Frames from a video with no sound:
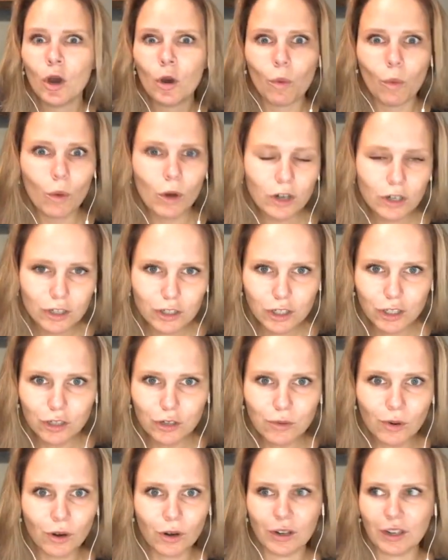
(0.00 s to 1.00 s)
what are
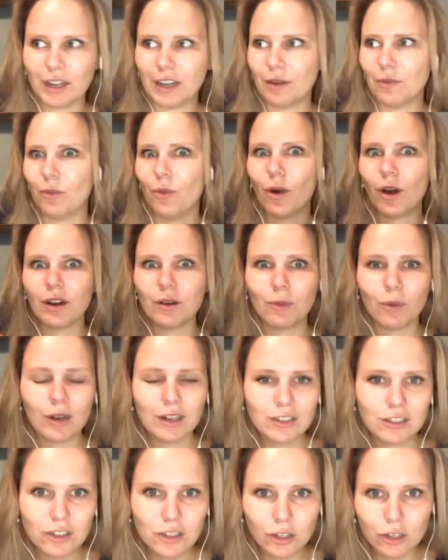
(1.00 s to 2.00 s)
you earning? What
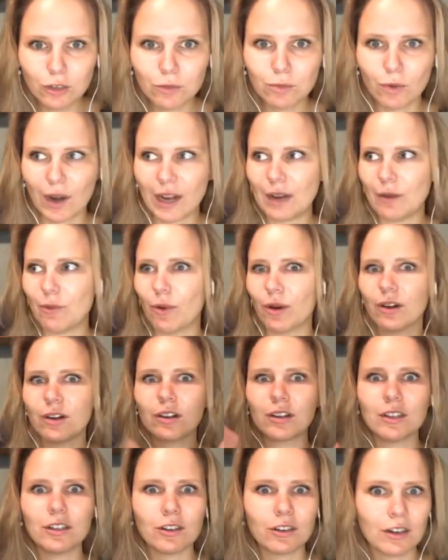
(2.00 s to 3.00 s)
is your rate? What are
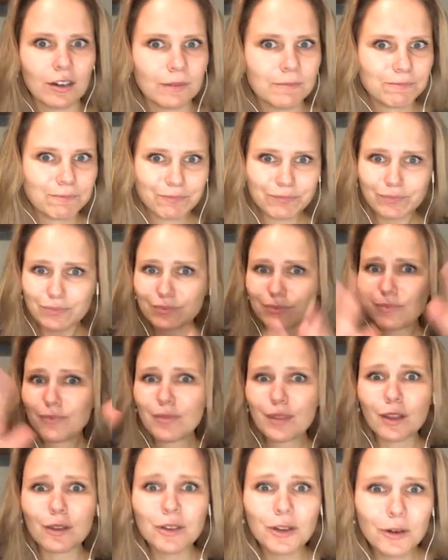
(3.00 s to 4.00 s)
your
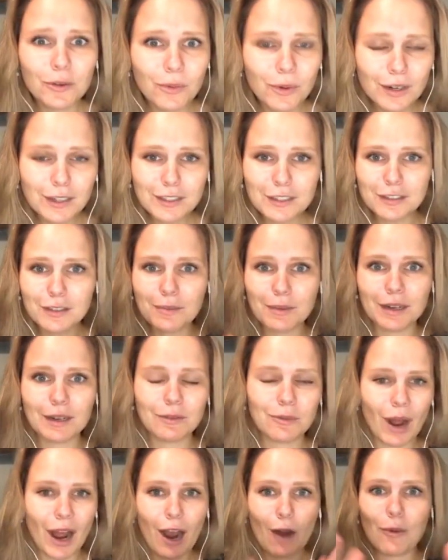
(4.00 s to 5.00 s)
what is the money?
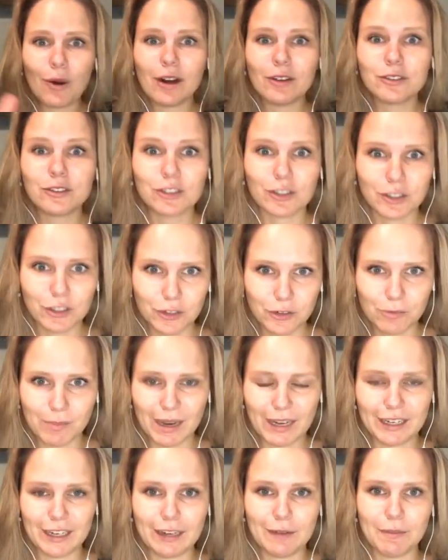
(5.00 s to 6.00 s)
How else are you
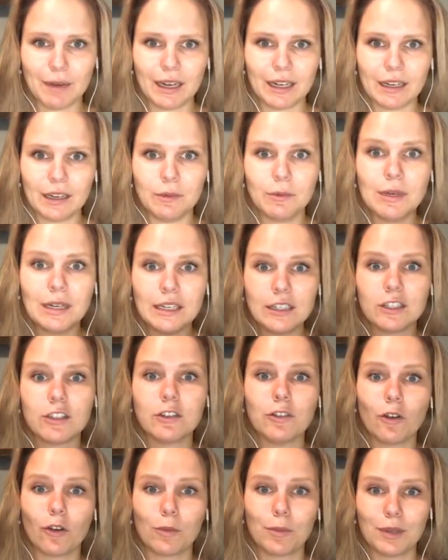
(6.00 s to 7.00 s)
making money? We need to
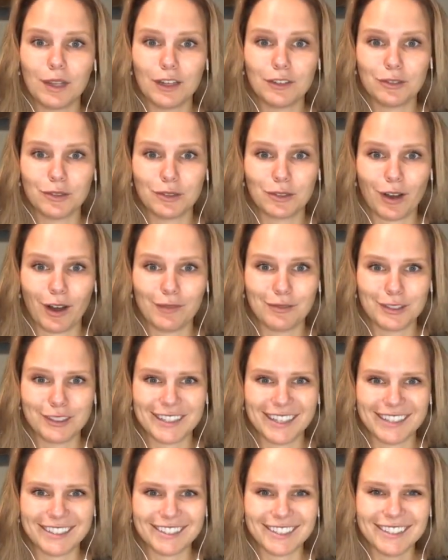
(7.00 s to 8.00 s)
normalize those
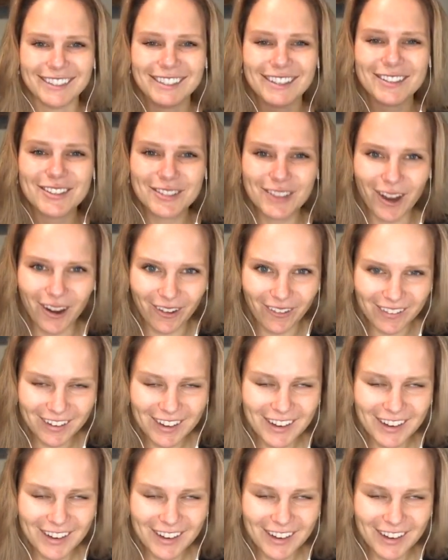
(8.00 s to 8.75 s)
conversations. So